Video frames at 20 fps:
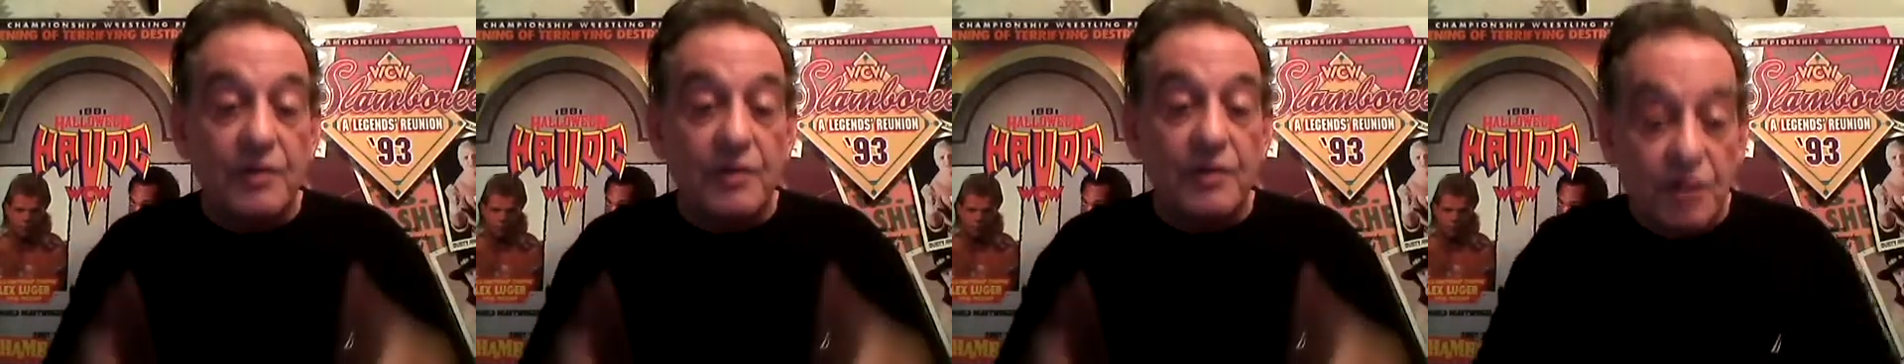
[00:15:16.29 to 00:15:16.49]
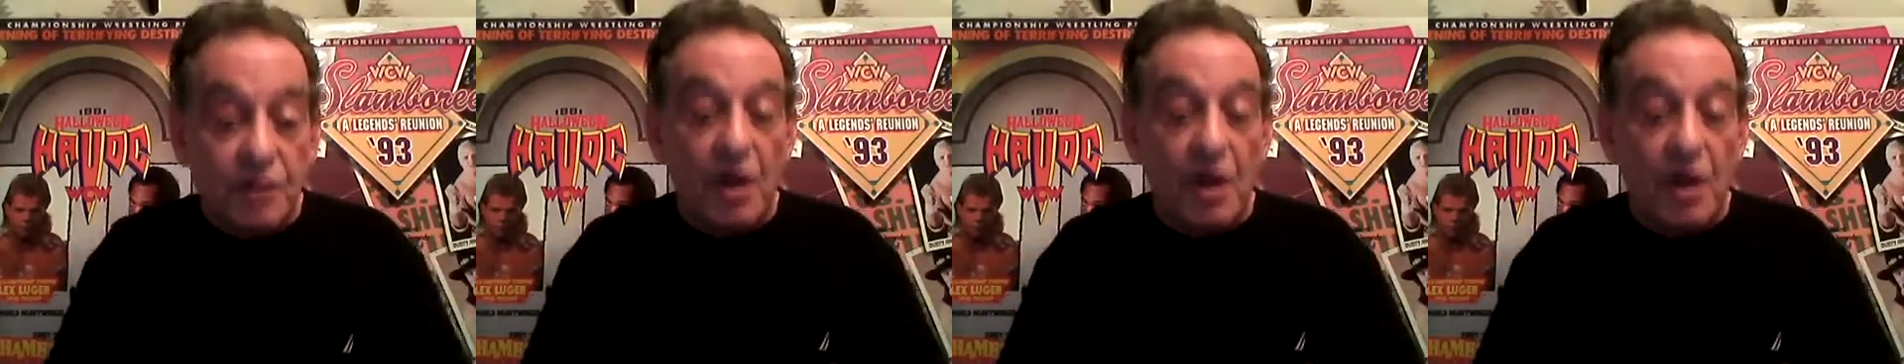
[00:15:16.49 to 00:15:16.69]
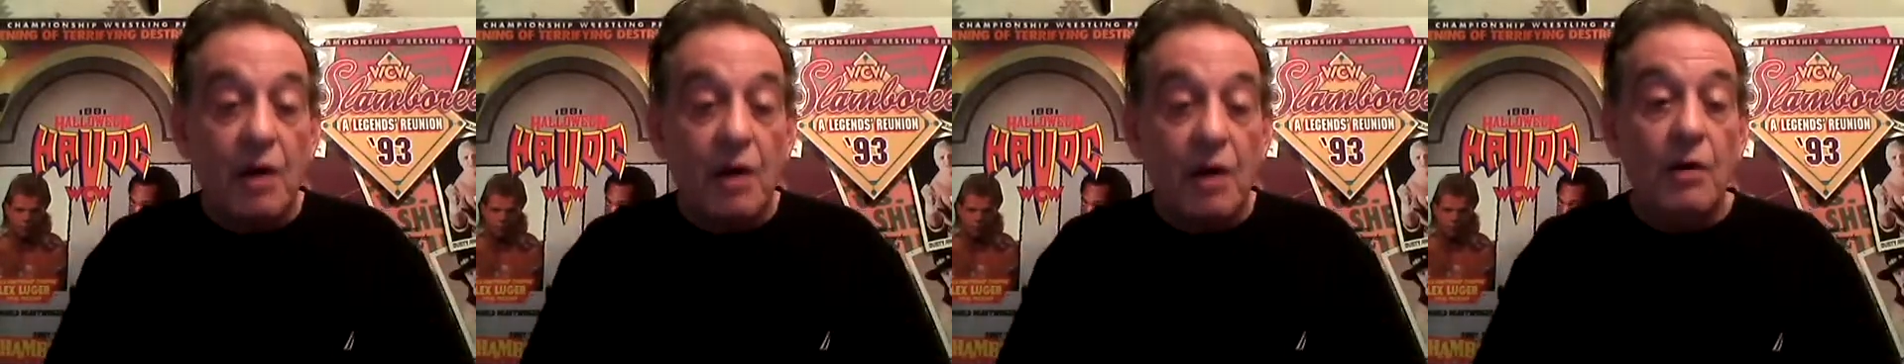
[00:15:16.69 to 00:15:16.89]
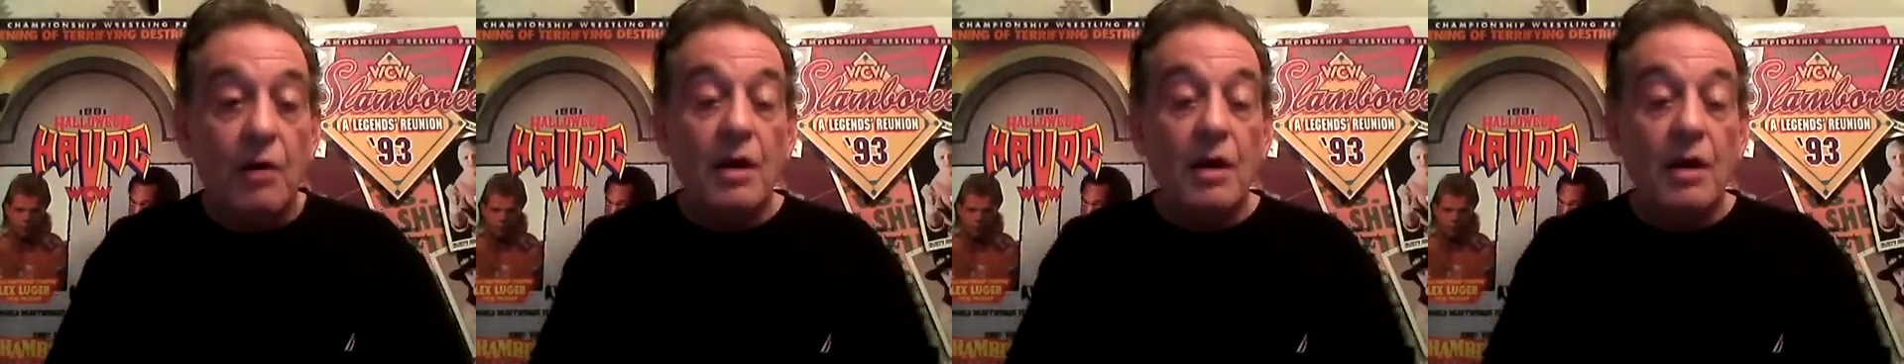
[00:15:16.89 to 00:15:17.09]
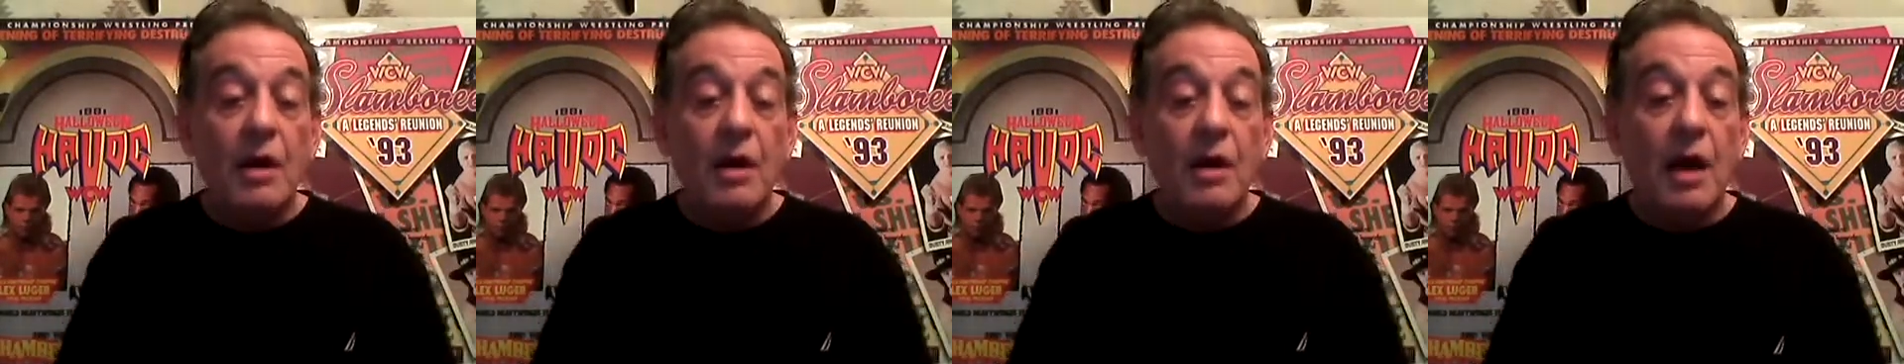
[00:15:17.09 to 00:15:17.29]
of the
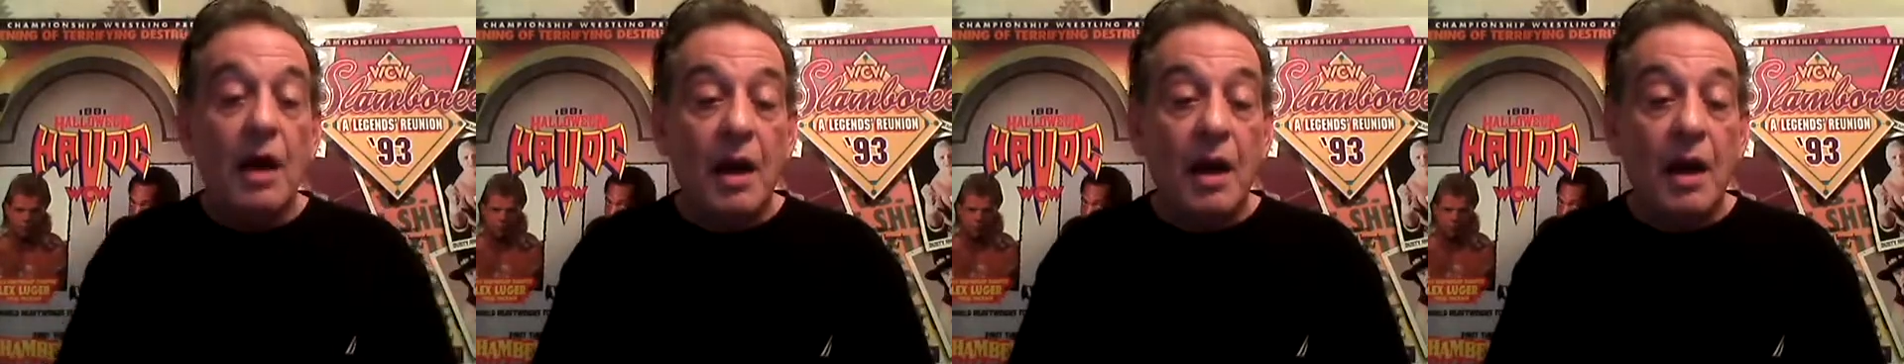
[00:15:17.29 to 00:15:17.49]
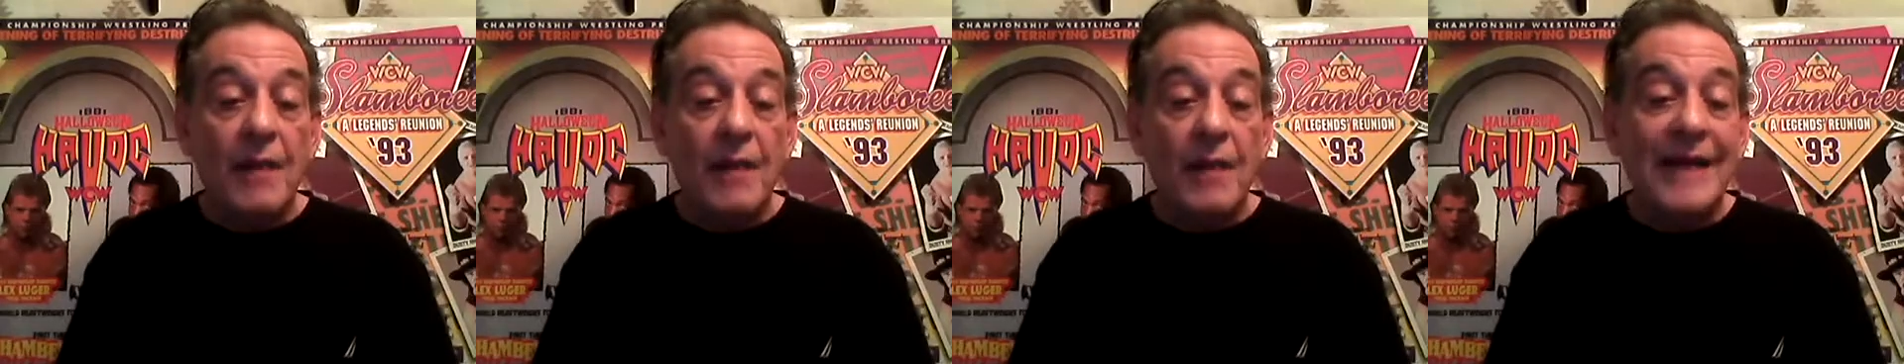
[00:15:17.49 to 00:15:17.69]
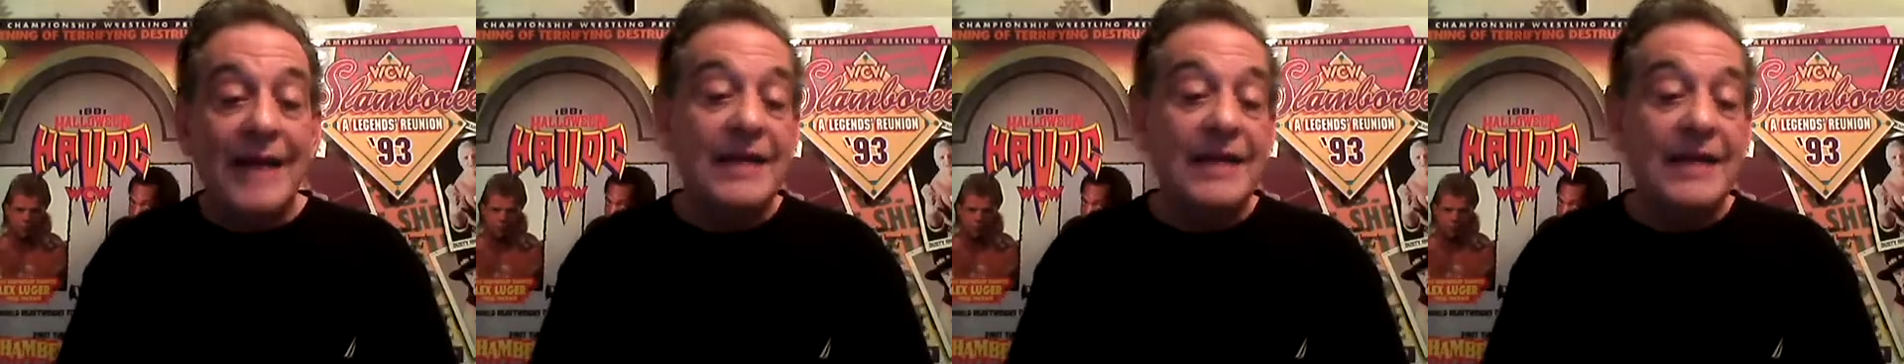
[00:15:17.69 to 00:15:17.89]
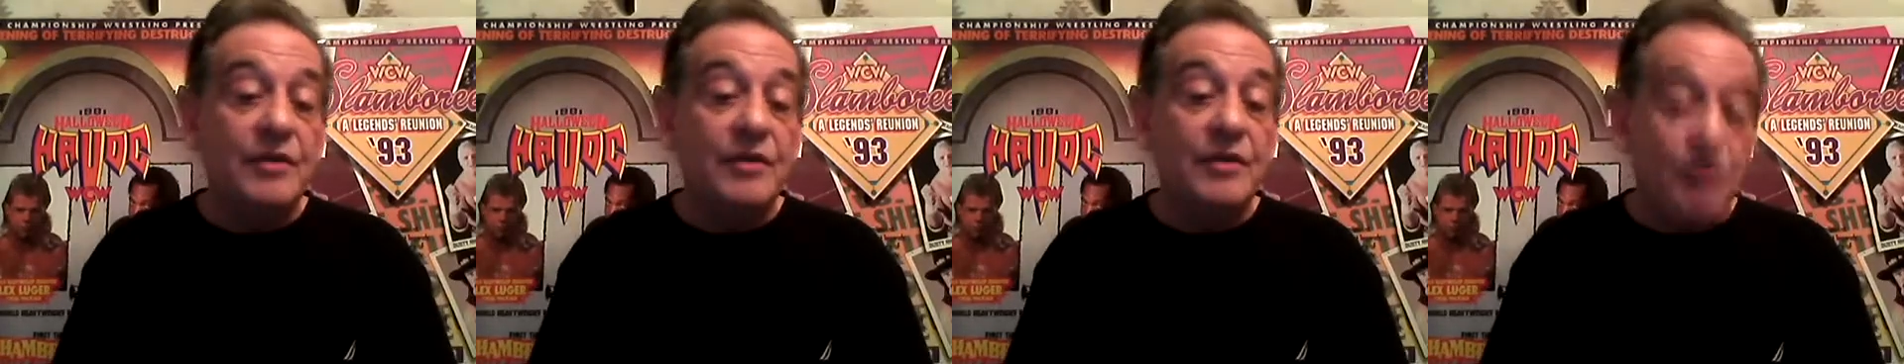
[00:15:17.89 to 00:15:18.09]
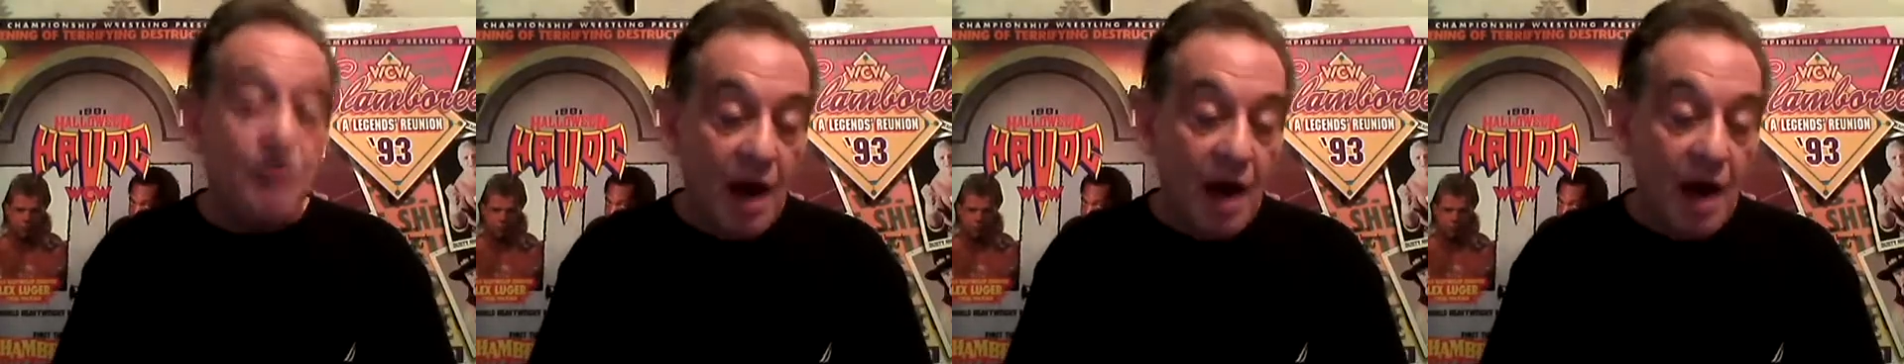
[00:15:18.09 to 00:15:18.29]
show, I need
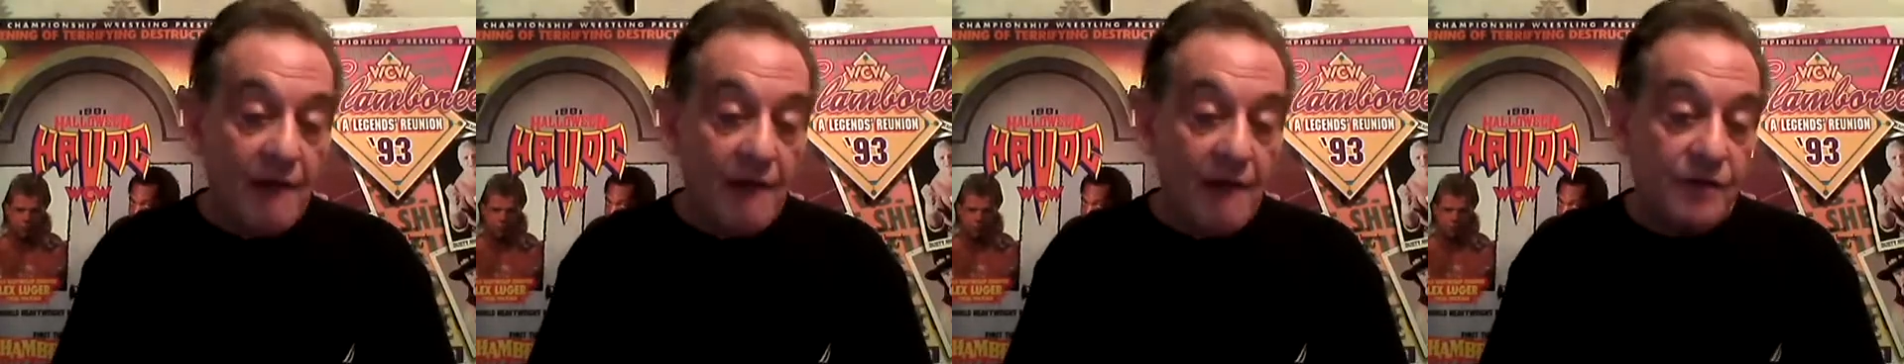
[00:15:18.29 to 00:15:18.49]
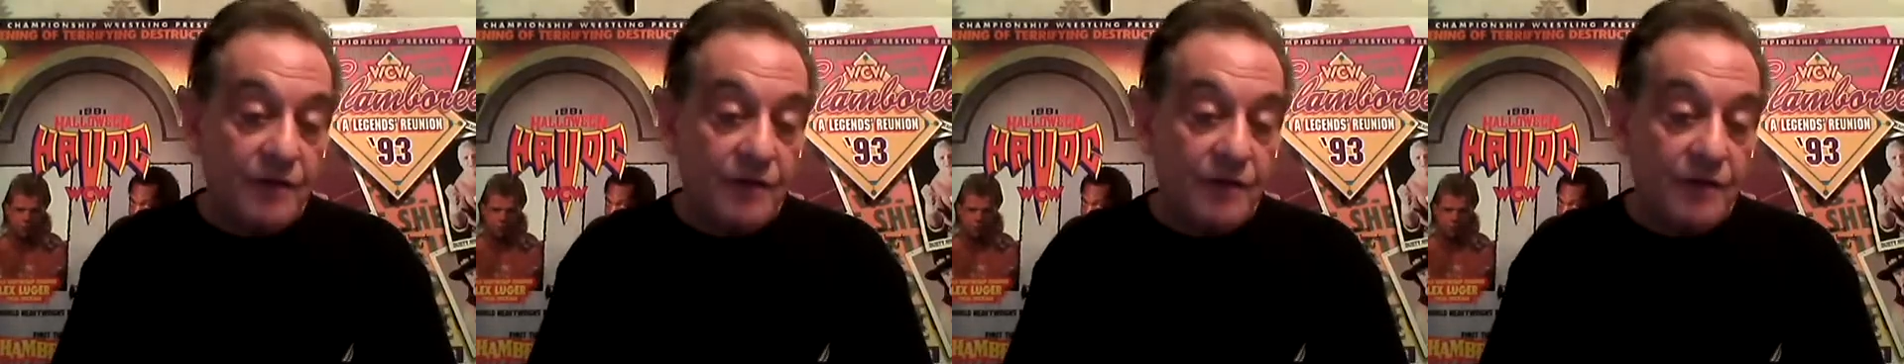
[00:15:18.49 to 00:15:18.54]
to drive.